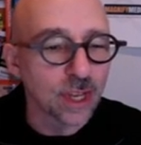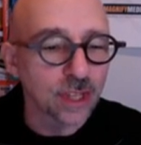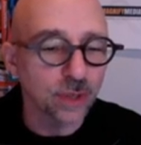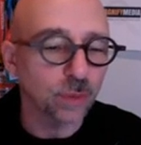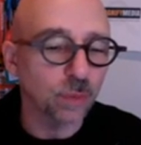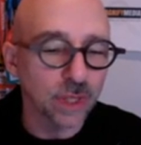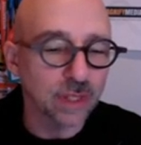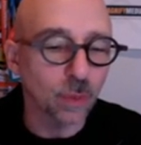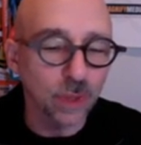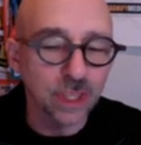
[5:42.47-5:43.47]
So
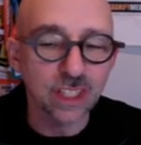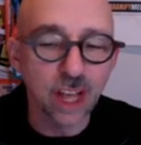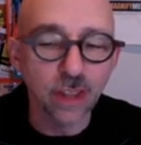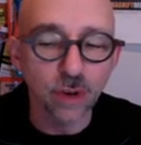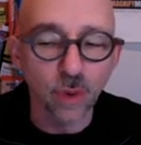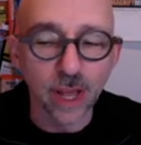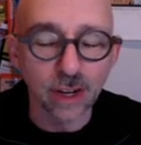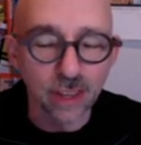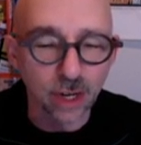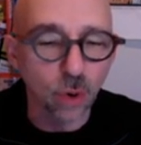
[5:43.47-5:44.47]
what this other
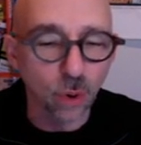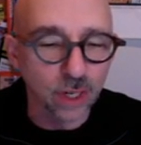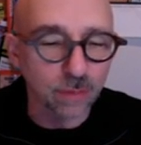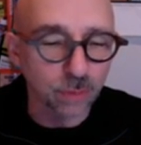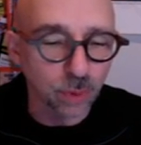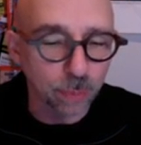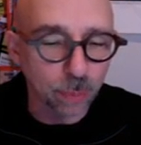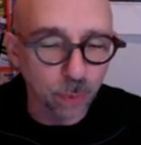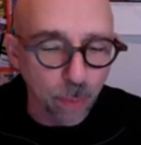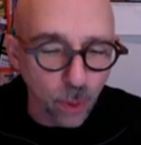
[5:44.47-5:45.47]
writer that Cory
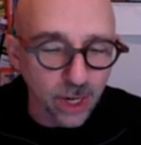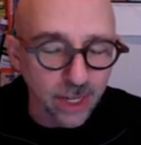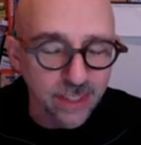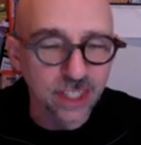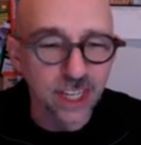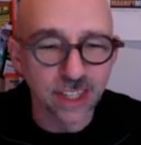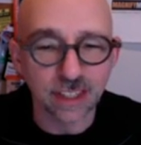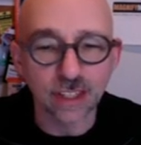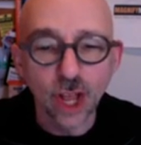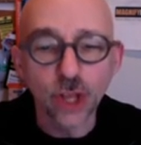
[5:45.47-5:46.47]
reported on suggests
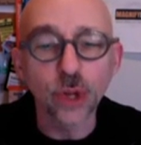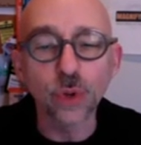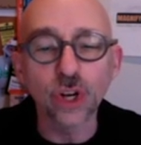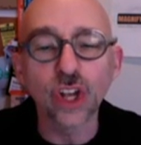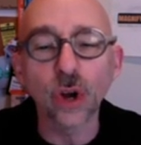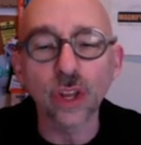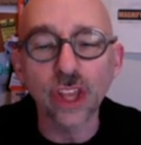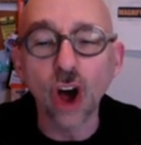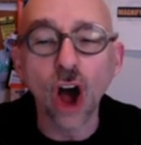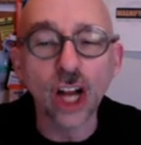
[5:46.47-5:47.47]
is you could go to
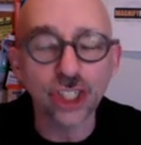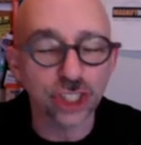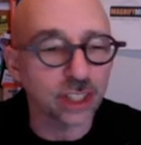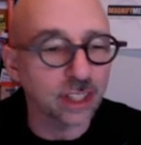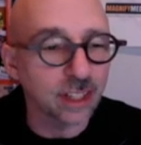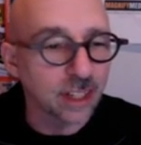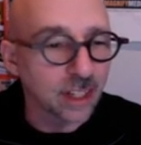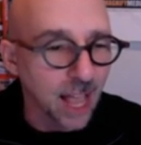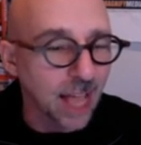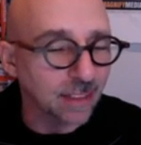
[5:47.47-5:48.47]
the auction
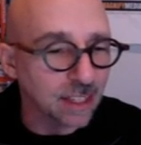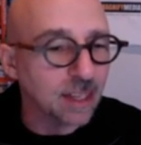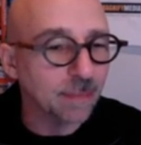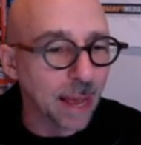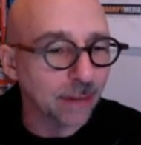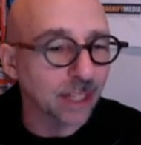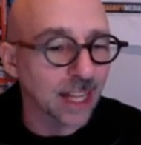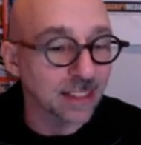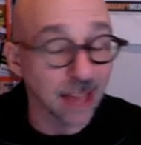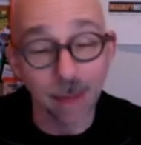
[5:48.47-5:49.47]
at these impound
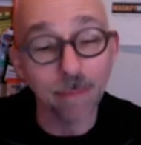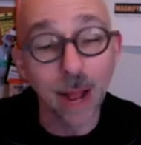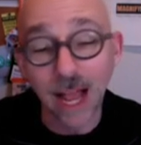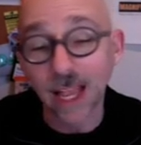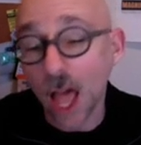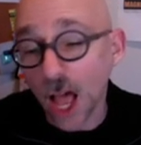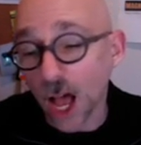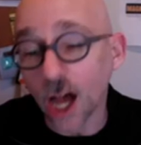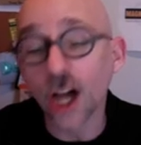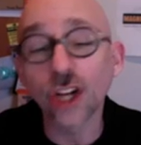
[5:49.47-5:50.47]
lots and buy
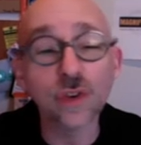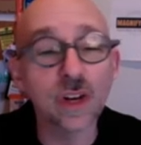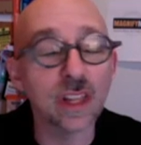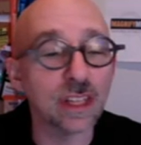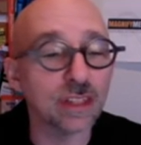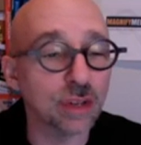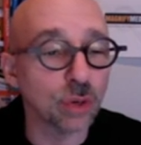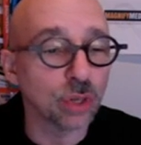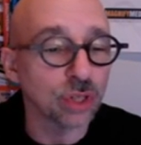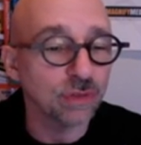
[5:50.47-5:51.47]
100 of these
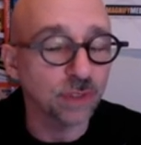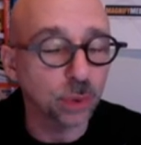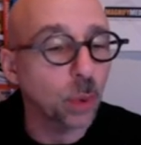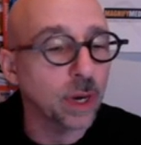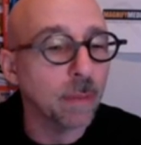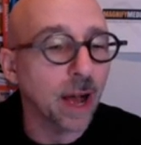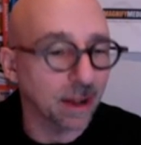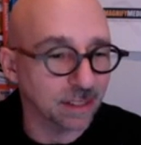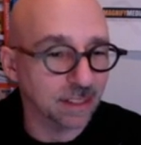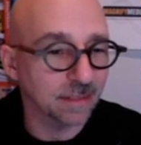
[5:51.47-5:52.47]
scooters for
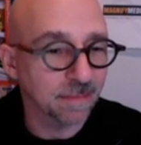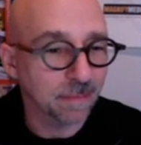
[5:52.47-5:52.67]
$20.